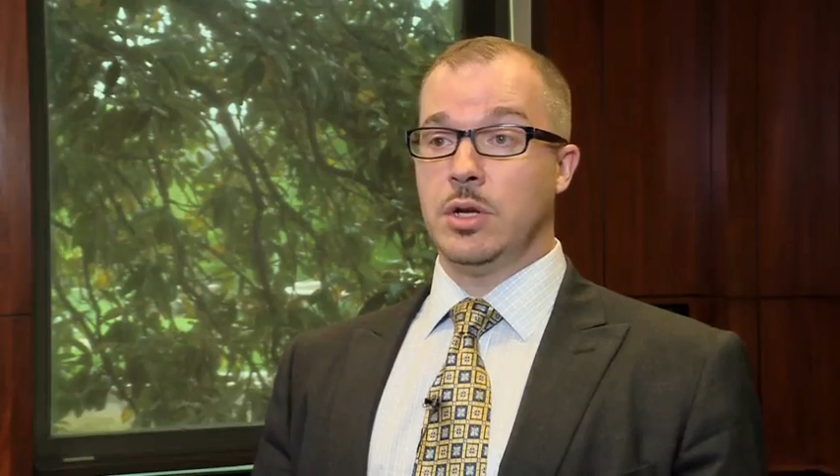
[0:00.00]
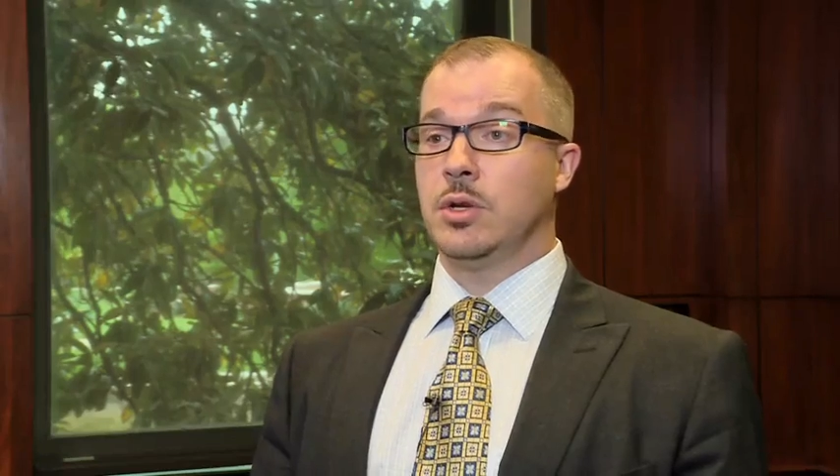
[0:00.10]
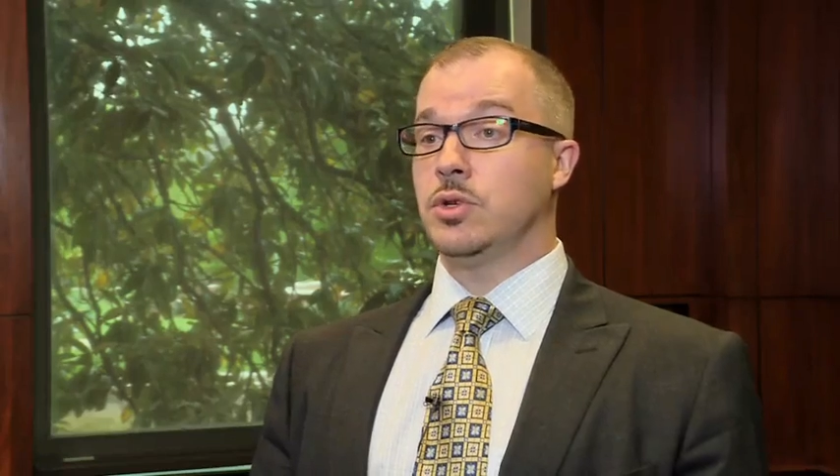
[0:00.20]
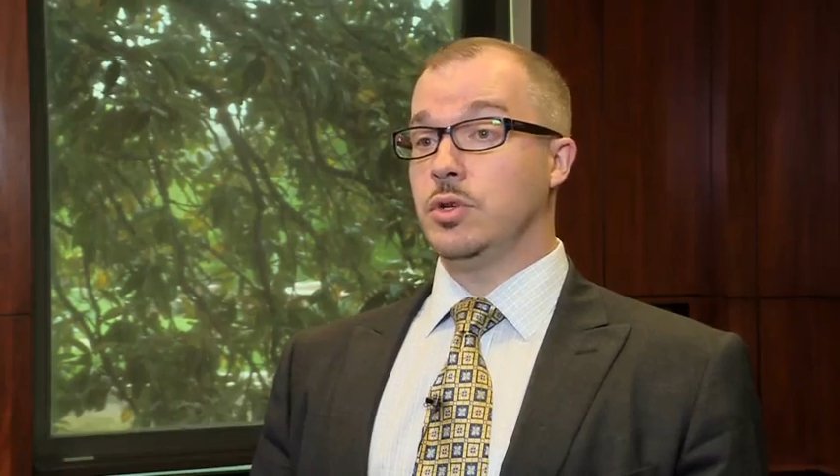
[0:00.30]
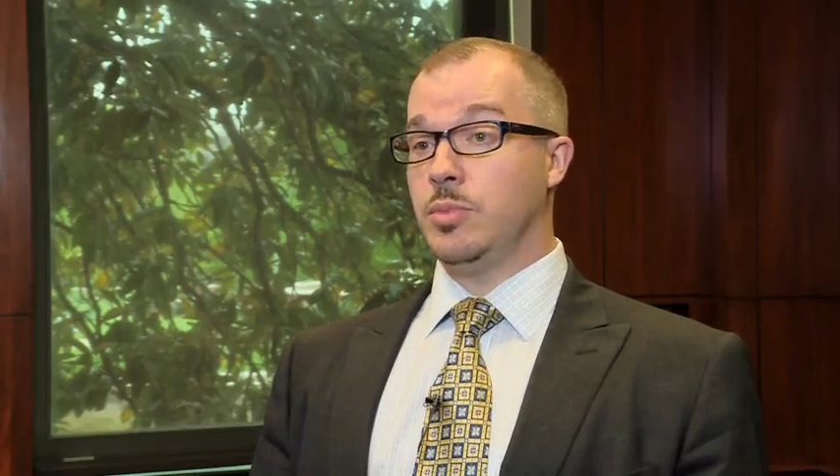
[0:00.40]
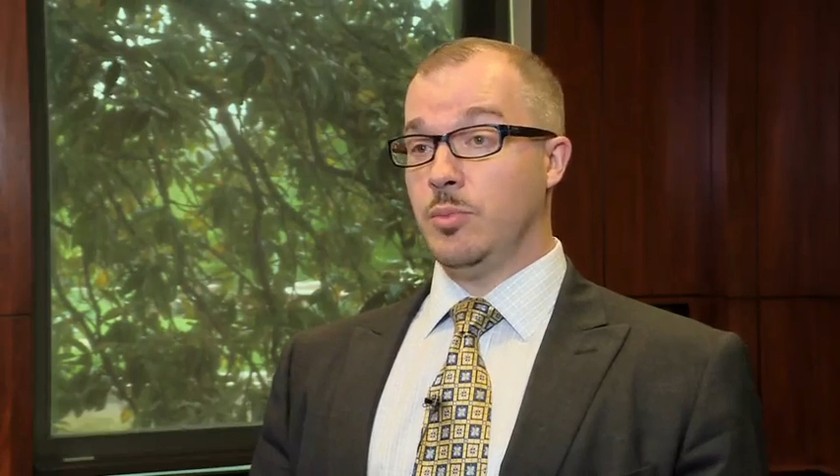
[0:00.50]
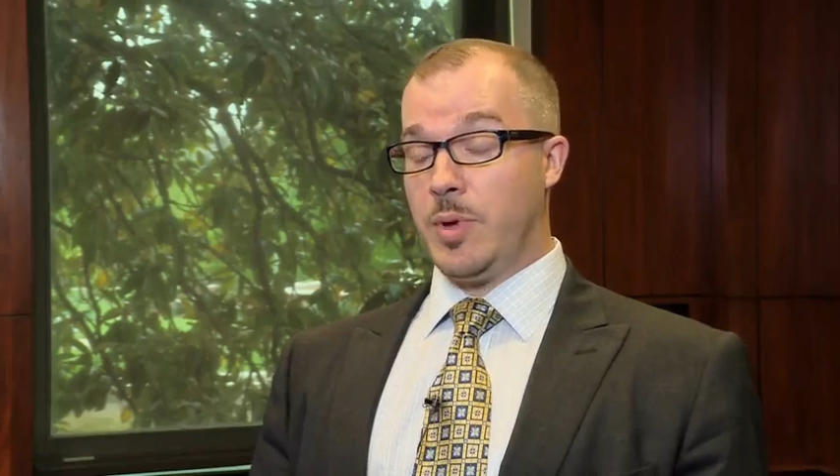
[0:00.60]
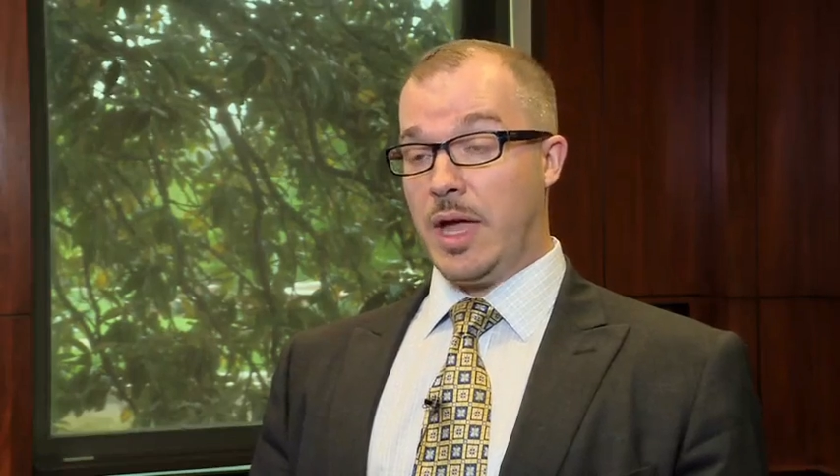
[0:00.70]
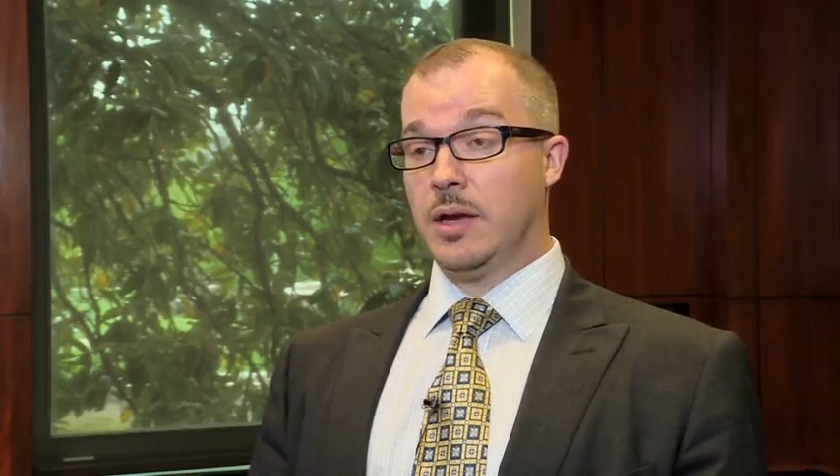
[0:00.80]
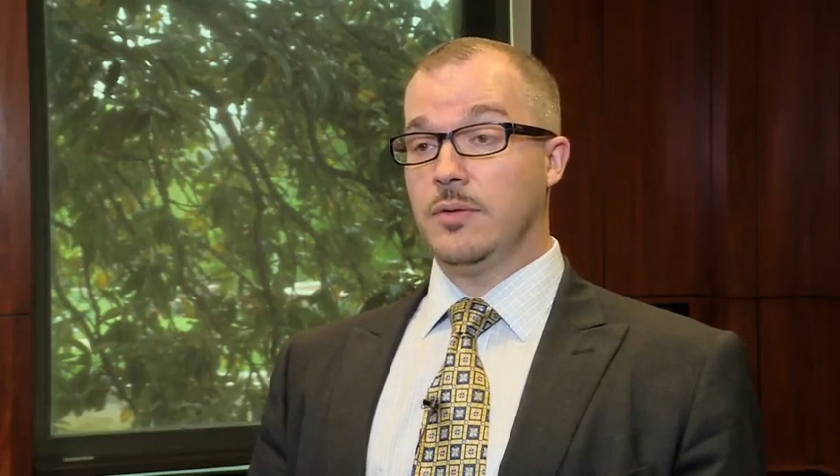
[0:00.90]
should be
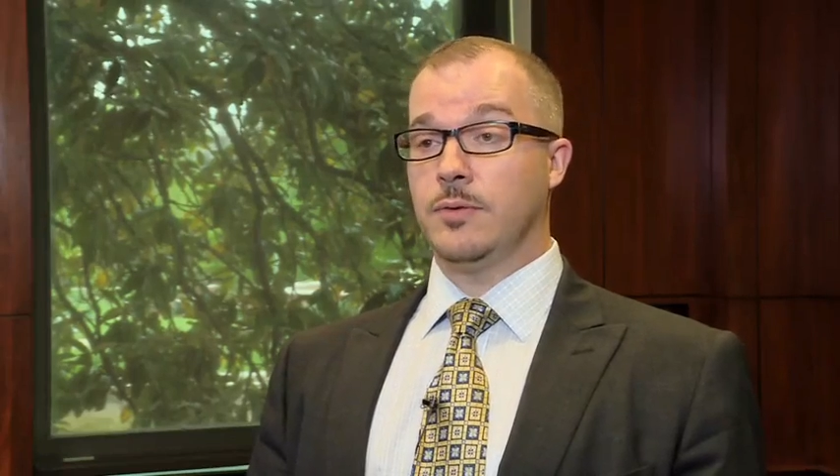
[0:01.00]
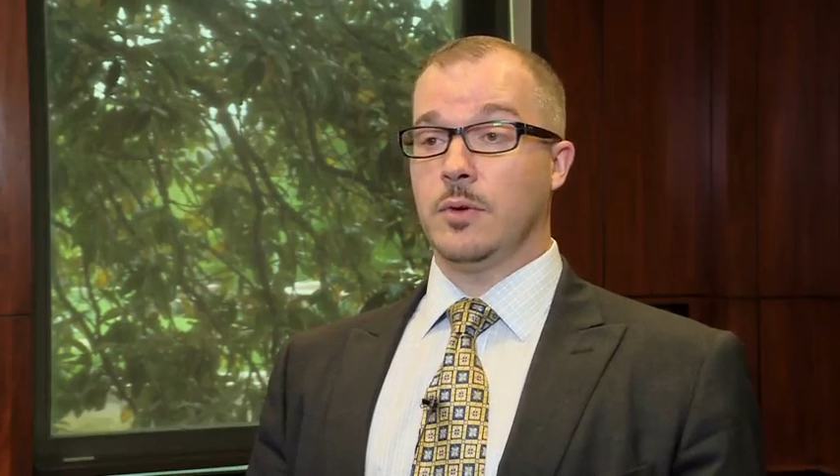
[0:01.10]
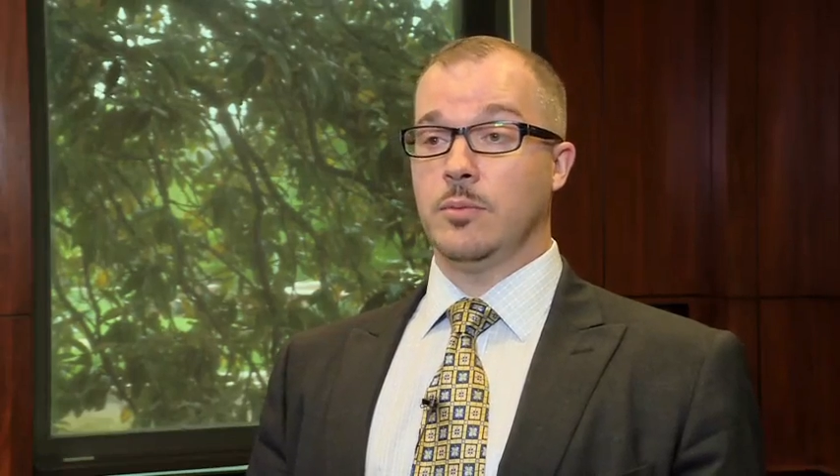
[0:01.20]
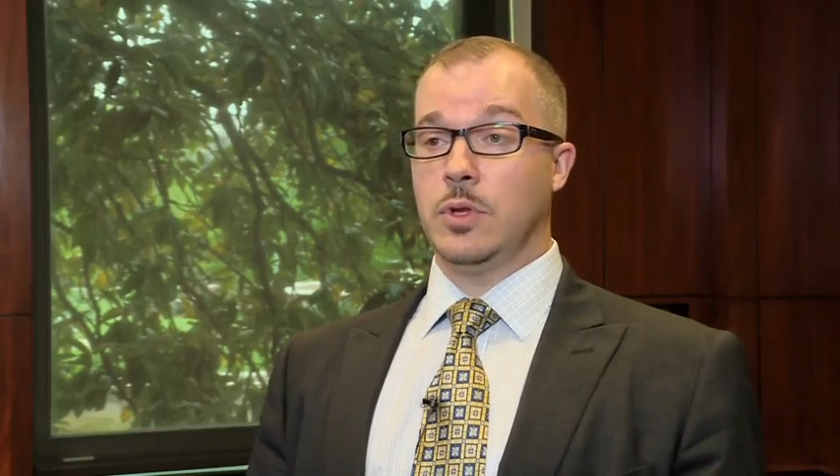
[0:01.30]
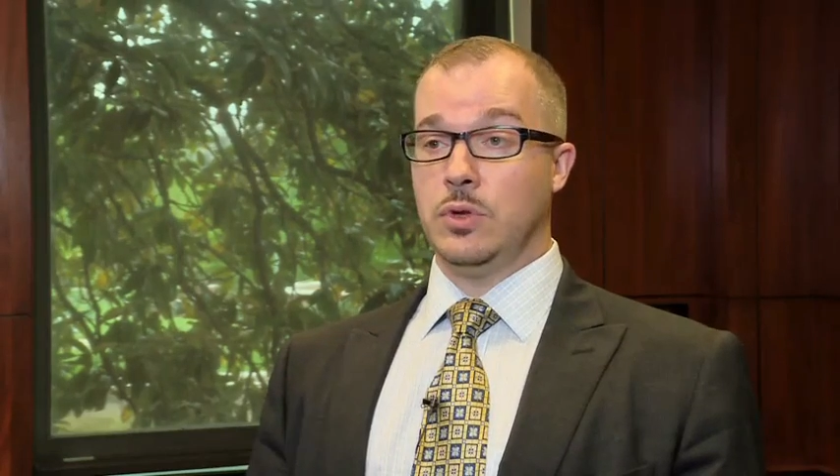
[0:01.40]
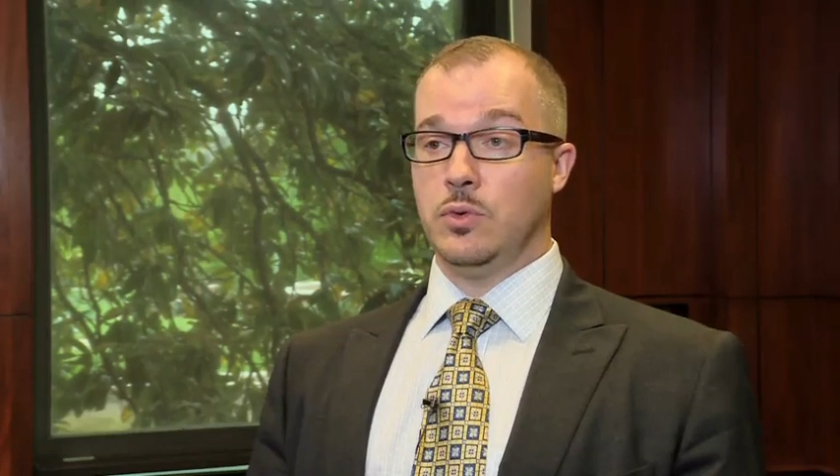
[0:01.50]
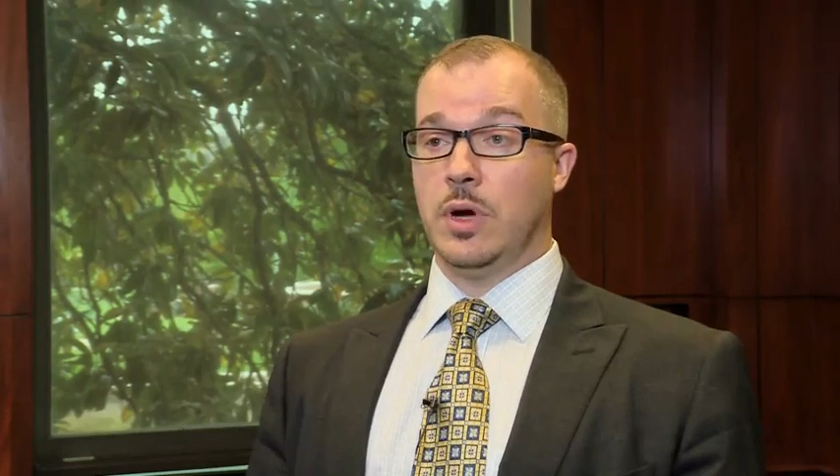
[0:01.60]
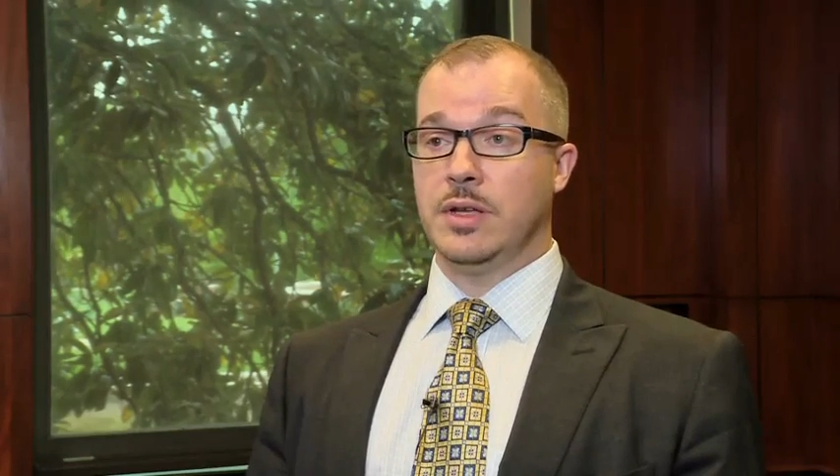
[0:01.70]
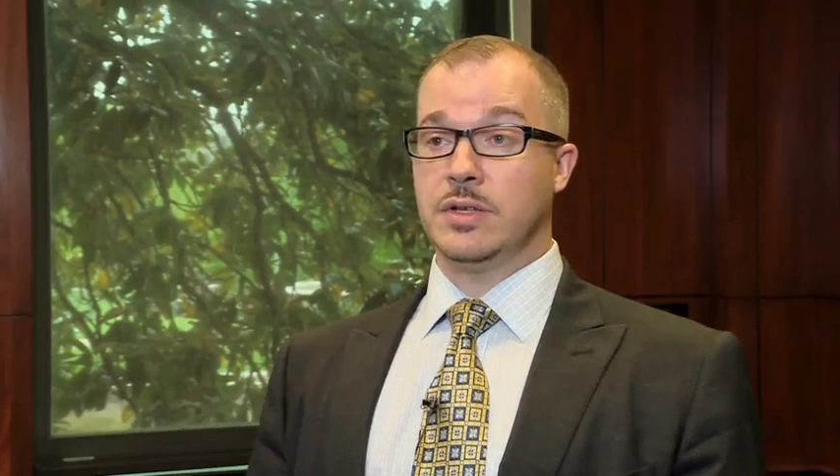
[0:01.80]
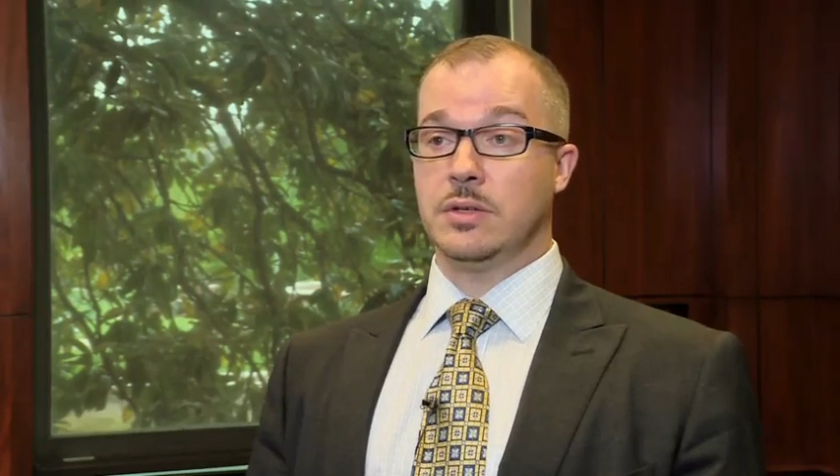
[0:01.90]
banned from
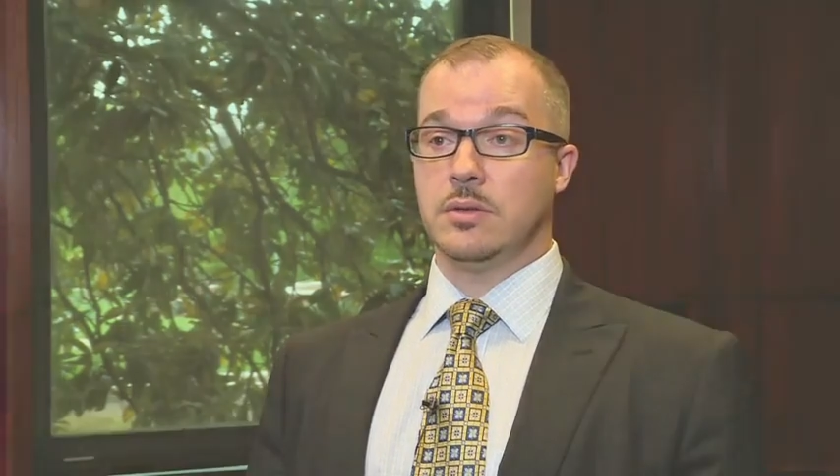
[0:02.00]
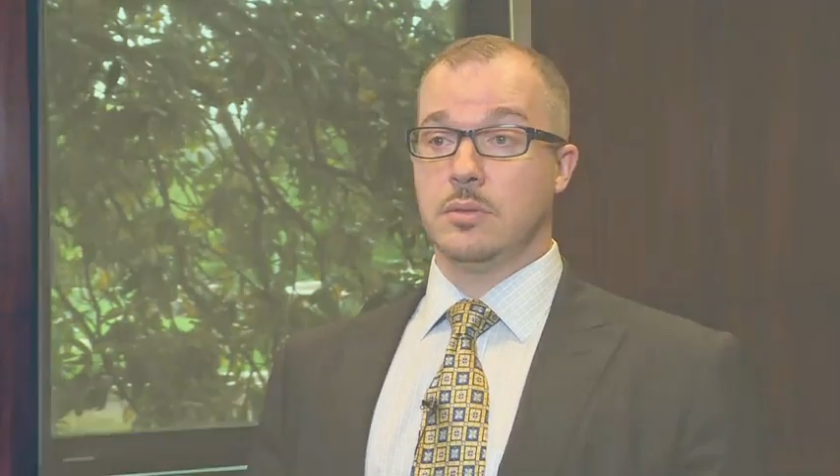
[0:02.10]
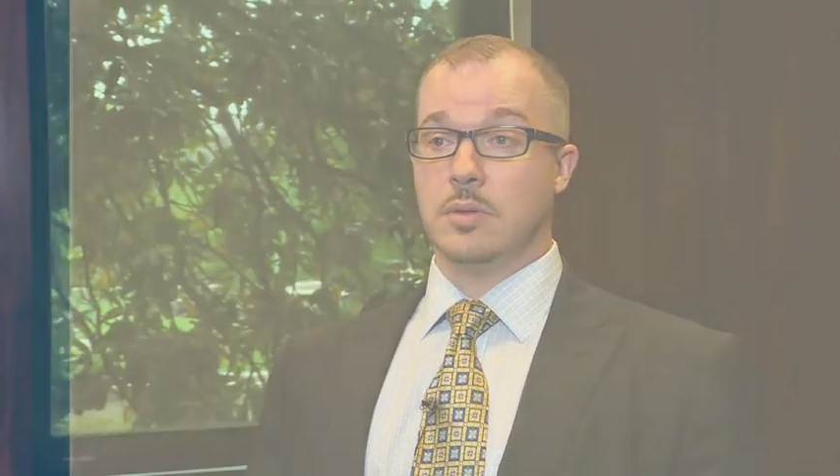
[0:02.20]
U.S.